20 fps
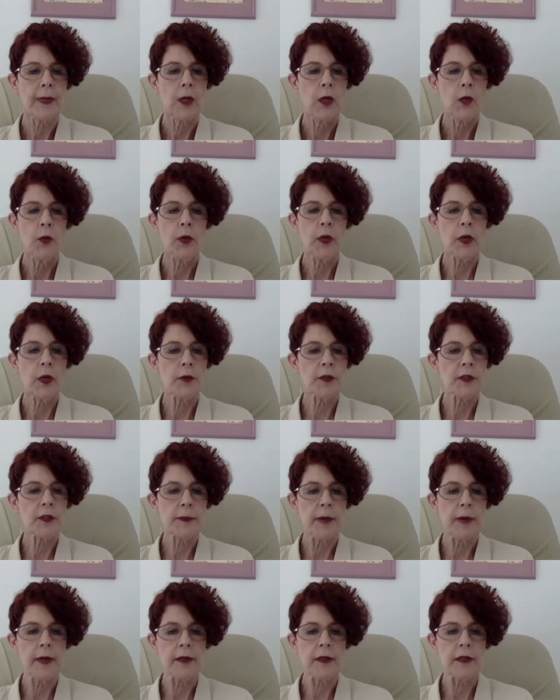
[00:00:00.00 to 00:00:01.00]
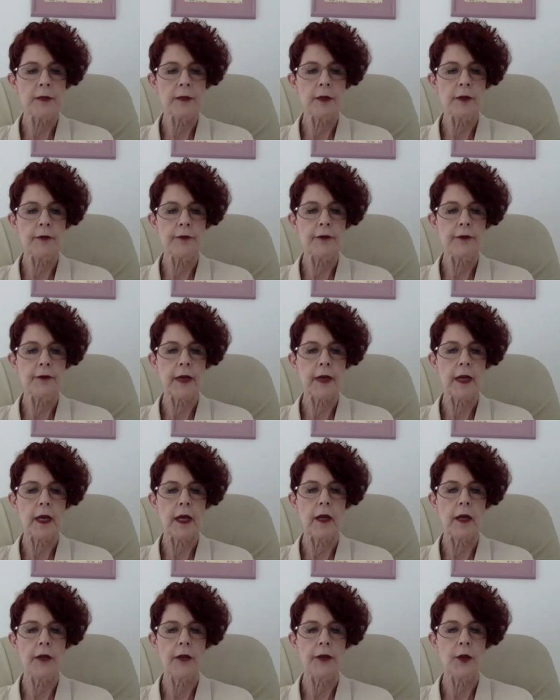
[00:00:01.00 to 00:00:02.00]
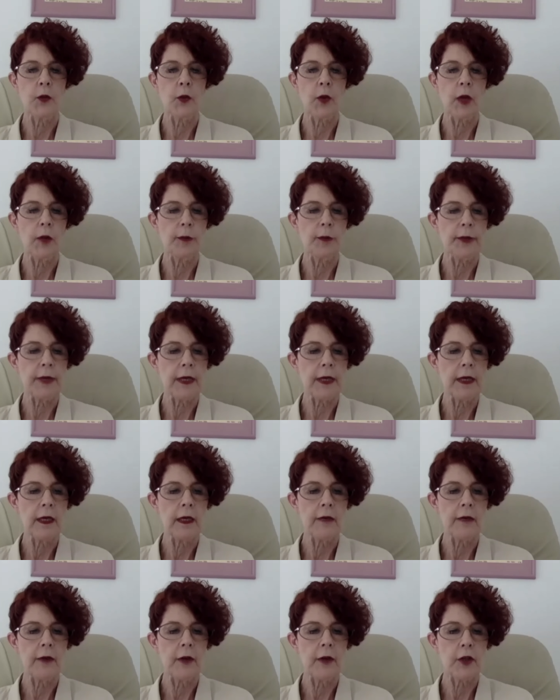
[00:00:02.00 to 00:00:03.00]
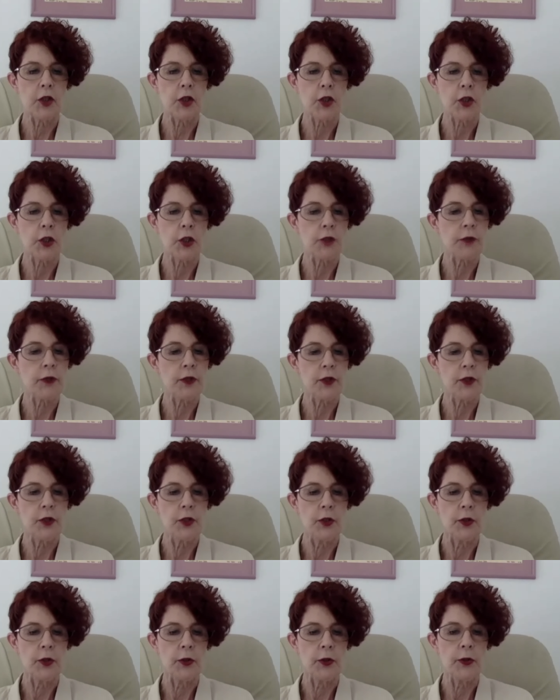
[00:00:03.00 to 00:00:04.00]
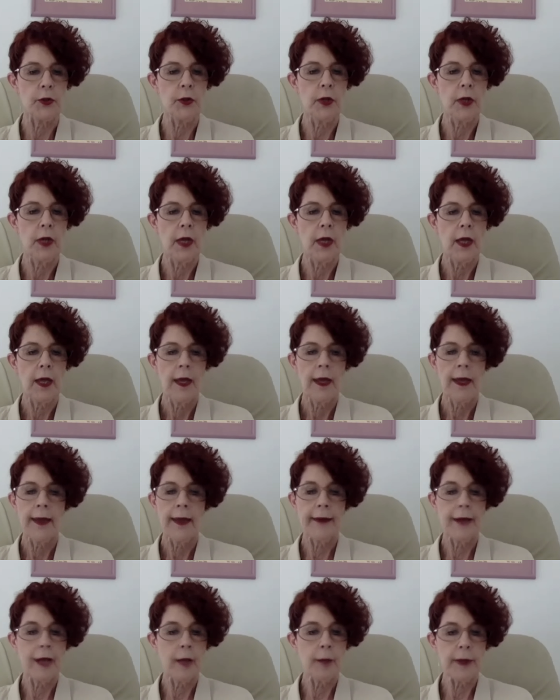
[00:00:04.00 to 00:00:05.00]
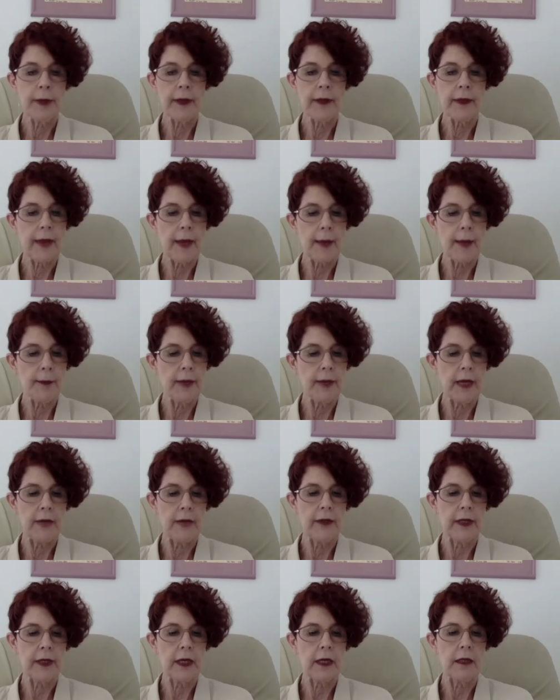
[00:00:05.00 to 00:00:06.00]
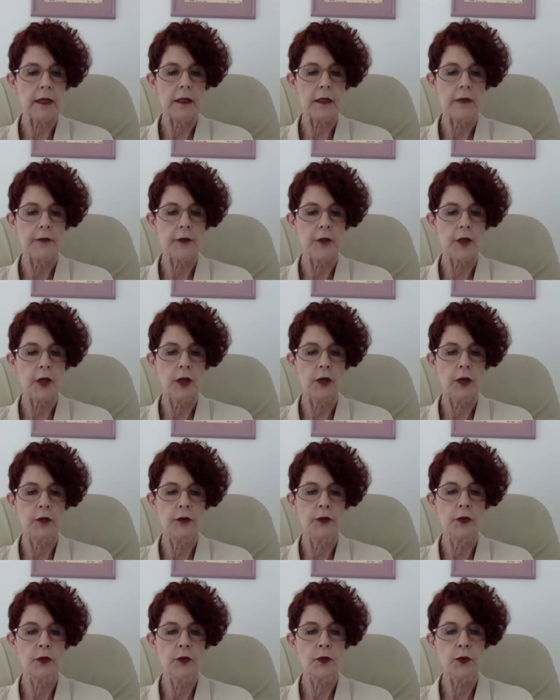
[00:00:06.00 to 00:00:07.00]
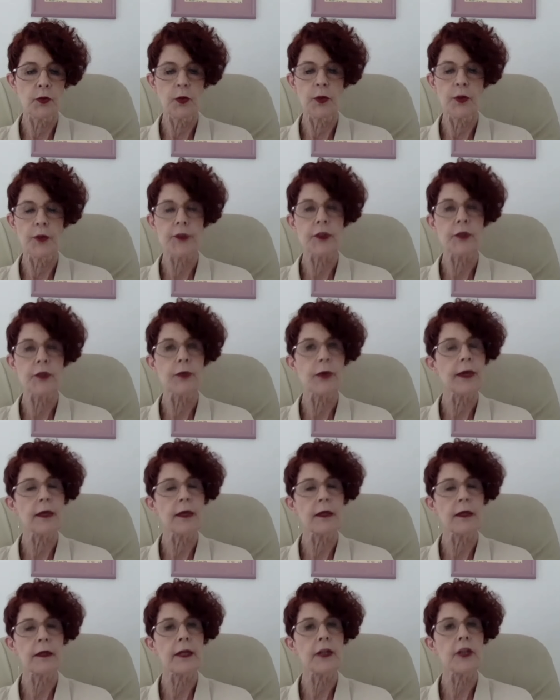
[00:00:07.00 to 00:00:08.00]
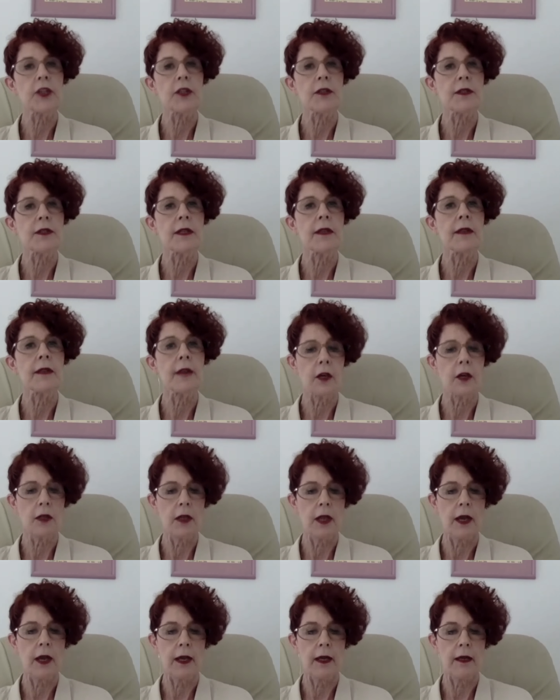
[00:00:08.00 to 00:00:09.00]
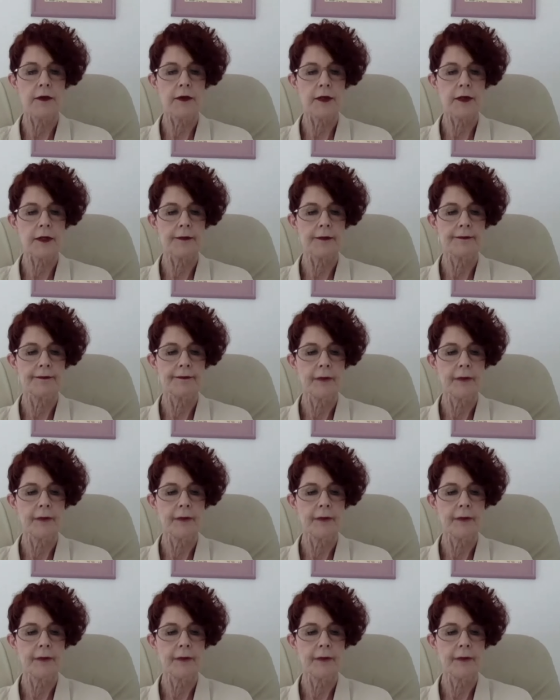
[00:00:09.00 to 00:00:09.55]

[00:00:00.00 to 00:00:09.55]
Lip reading: We are responsible for the health and well-being of our children too, and helping them navigate difficult new rules and regulations in their lives.